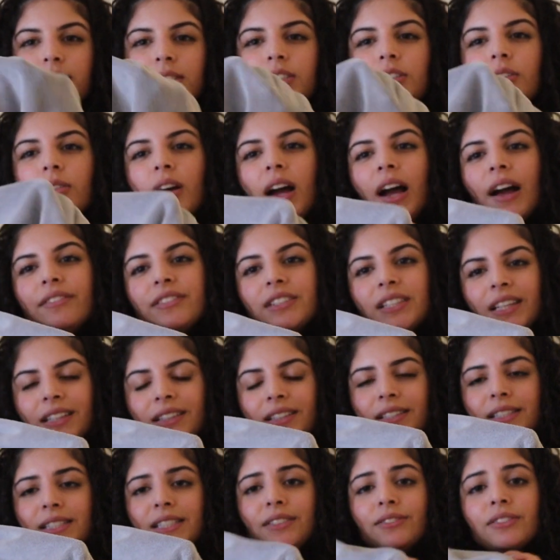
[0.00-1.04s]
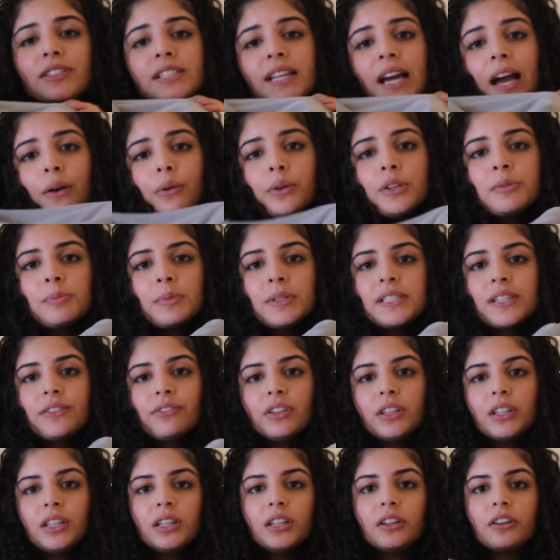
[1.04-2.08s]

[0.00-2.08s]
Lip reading: You don't have to get the Diva towel specifically.